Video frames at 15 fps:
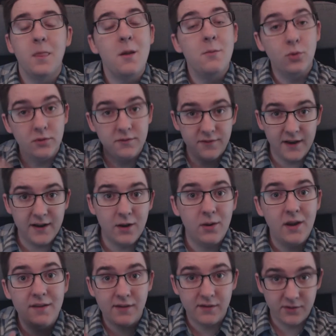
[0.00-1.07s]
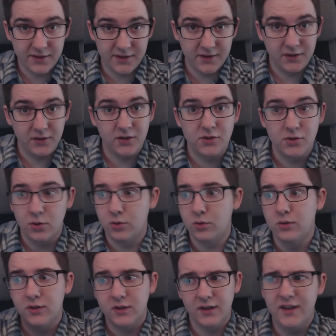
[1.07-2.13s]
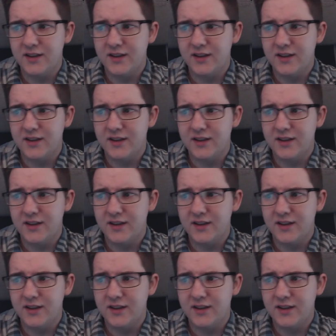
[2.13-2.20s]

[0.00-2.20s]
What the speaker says: doing fine now. I have everything under control.